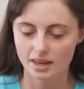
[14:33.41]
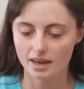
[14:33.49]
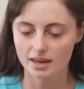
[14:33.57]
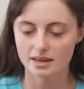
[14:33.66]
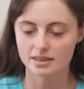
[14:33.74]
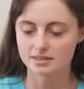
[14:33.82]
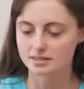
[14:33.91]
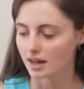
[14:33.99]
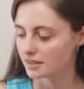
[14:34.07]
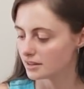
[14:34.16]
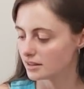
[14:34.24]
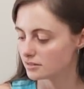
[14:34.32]
is
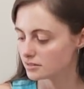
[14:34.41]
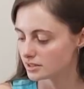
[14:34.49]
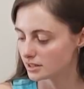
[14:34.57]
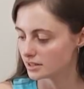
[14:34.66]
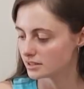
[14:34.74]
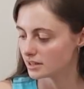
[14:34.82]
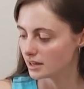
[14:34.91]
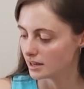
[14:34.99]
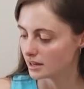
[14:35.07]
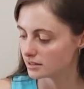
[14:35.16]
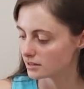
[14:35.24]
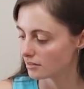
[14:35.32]
cut the little slits
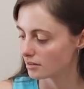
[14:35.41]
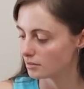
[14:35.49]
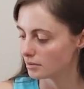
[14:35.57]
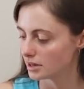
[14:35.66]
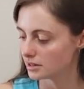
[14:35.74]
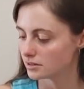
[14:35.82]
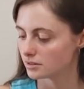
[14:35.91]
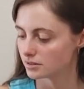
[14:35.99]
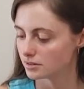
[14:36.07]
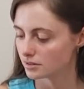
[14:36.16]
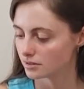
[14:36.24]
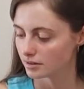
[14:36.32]
in. So I've got 1,
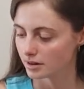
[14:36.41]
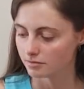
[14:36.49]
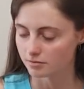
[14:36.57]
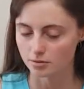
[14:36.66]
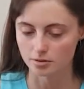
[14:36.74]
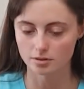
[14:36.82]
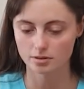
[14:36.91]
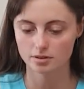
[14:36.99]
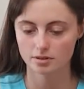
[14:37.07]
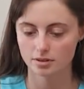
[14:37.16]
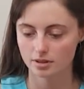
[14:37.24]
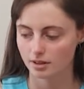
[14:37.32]
2, 3, 4
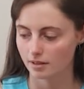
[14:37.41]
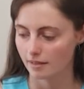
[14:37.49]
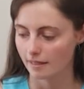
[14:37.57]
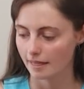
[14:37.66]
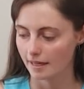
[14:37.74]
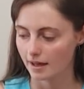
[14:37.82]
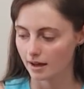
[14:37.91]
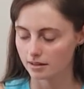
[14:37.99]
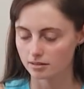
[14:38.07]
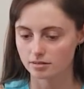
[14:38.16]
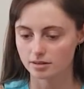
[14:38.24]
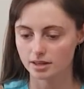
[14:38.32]

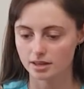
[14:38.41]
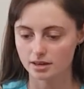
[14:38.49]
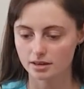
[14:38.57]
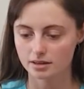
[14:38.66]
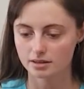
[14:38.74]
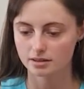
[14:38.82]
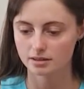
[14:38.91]
along here